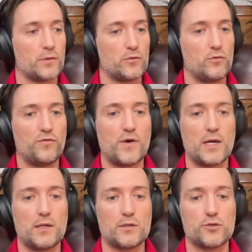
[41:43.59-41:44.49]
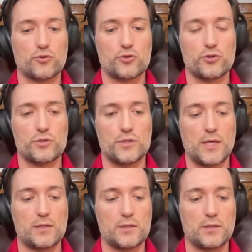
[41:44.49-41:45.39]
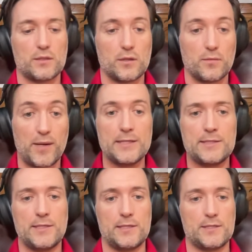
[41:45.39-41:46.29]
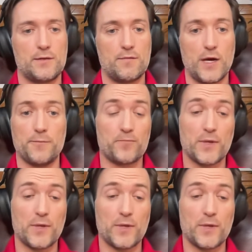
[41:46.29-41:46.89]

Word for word: to find sources that Palestinians find.